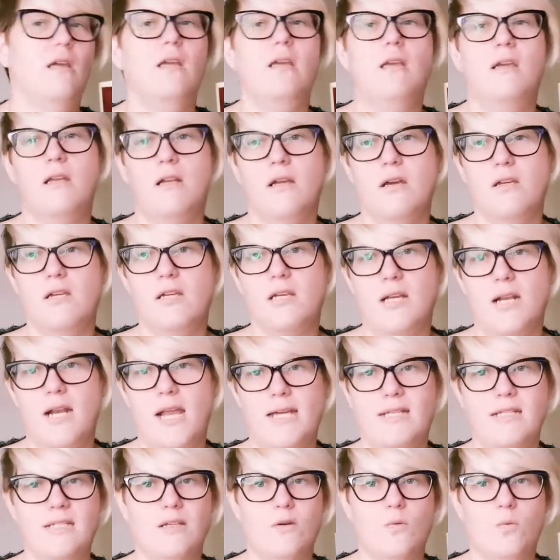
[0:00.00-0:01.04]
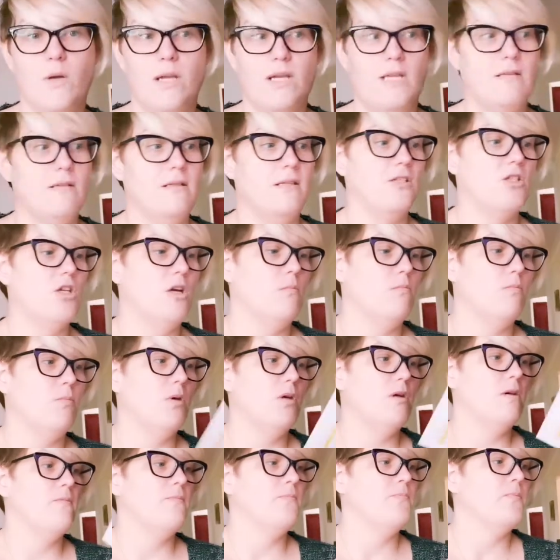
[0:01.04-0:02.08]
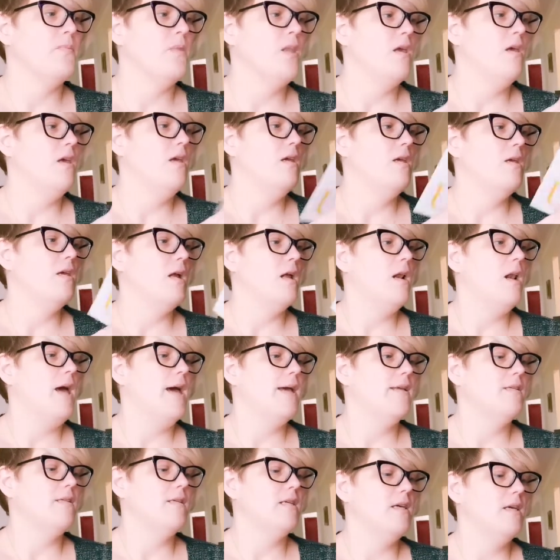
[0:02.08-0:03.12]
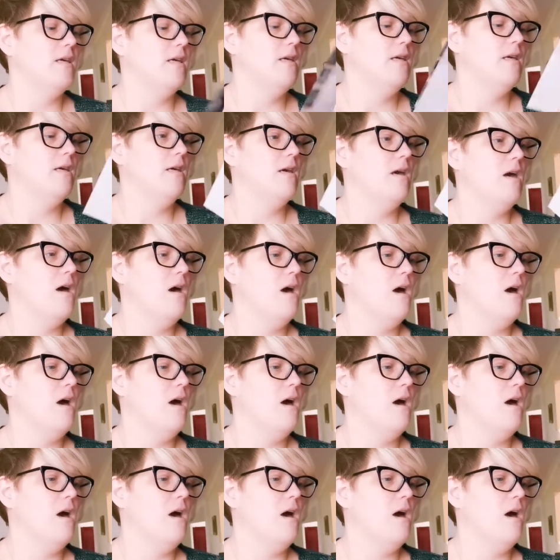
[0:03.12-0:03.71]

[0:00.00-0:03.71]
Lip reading: you know, your classic Weasley jumper, your classic